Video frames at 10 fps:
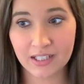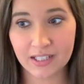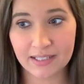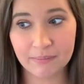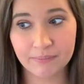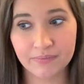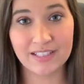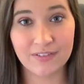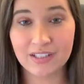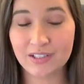I
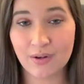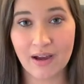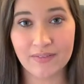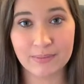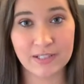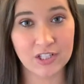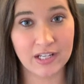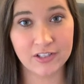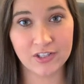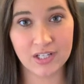definitely don't have as much
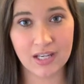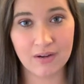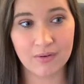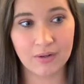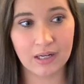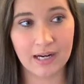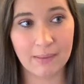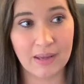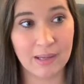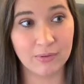energy or
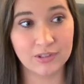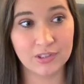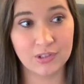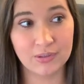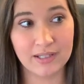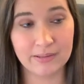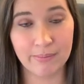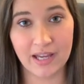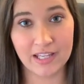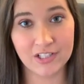am able to do as
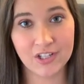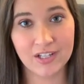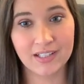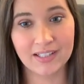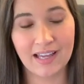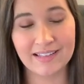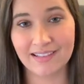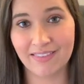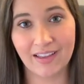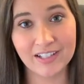much as
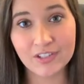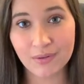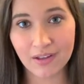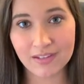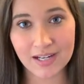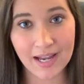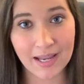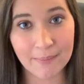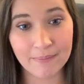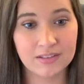I'd like to all the
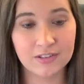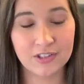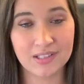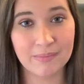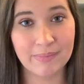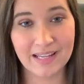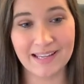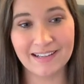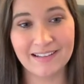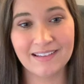time just
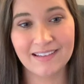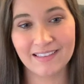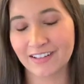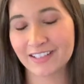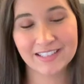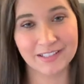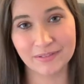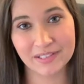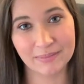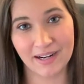being 36
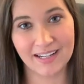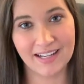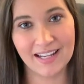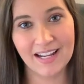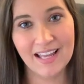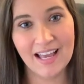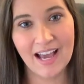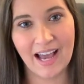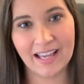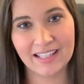weeks pregnant,
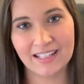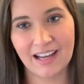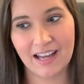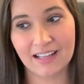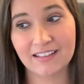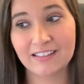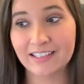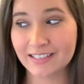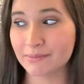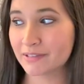I cannot
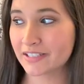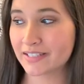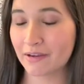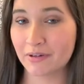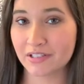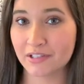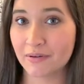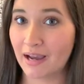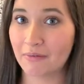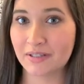clean as much as I want to
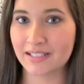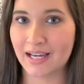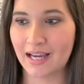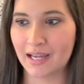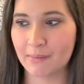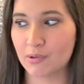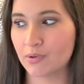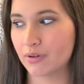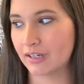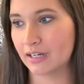at one time
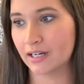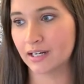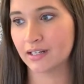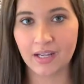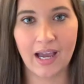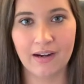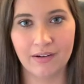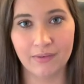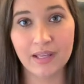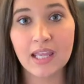or I don't
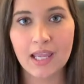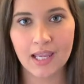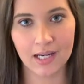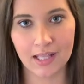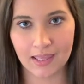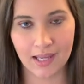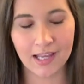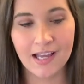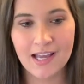know, anything.